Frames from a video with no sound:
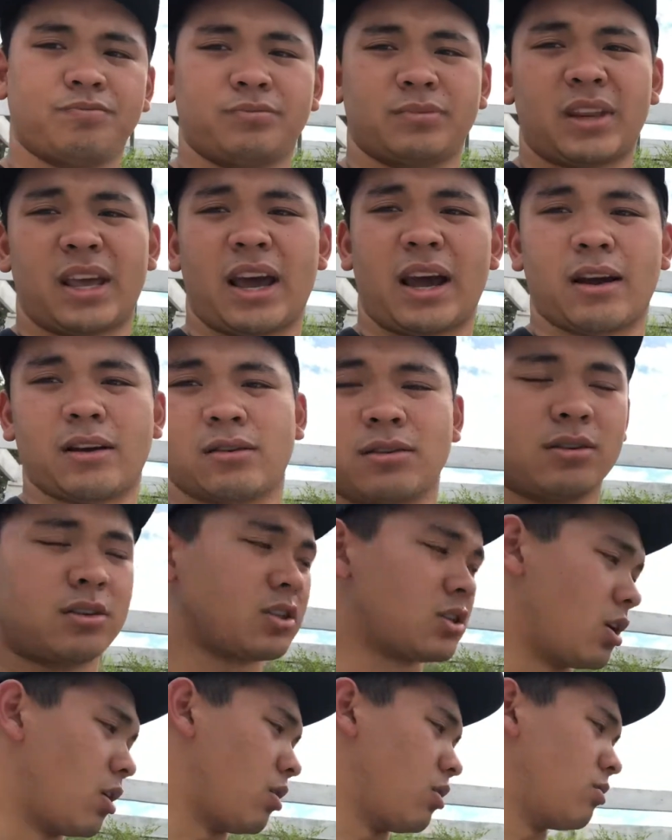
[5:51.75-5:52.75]
Yeah,
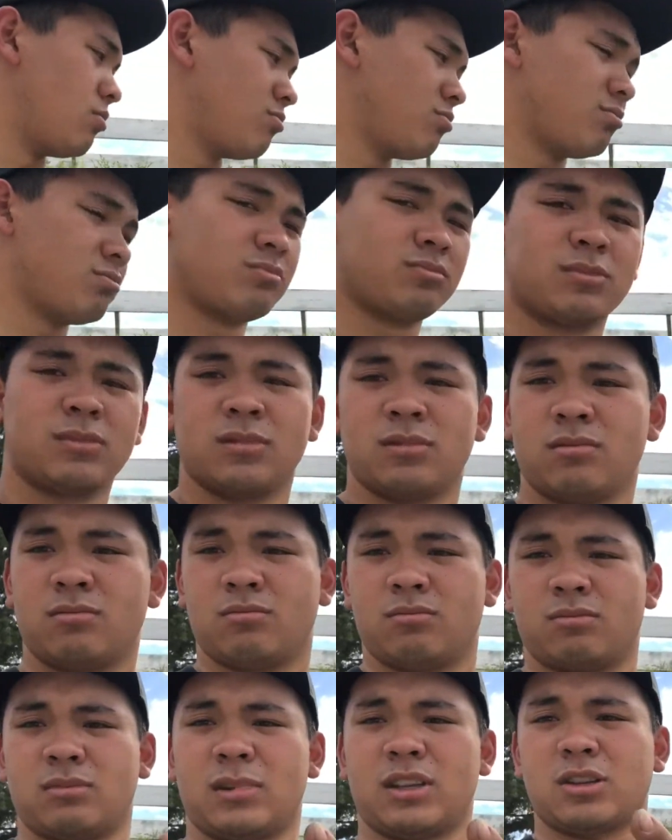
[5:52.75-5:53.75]
so
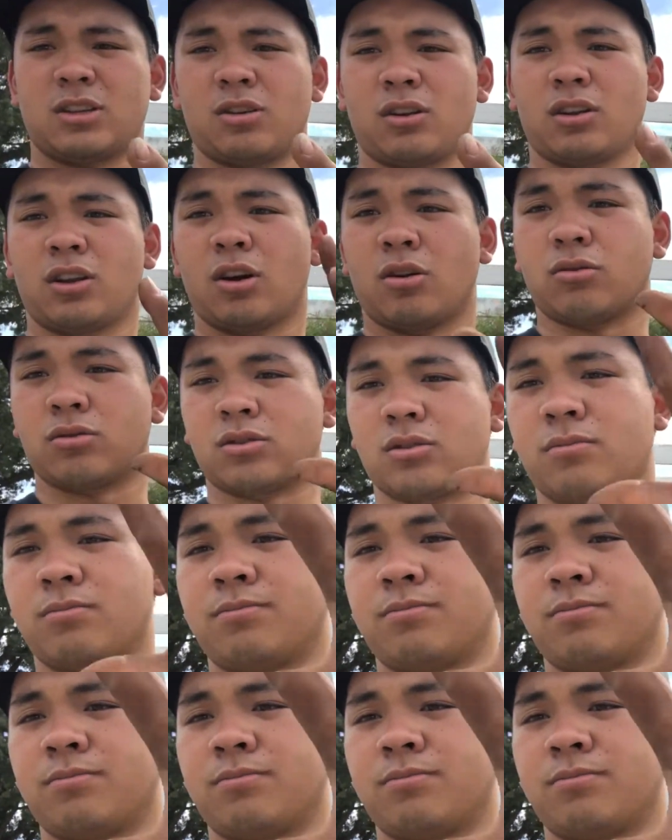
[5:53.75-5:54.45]
let's go to Lowe's.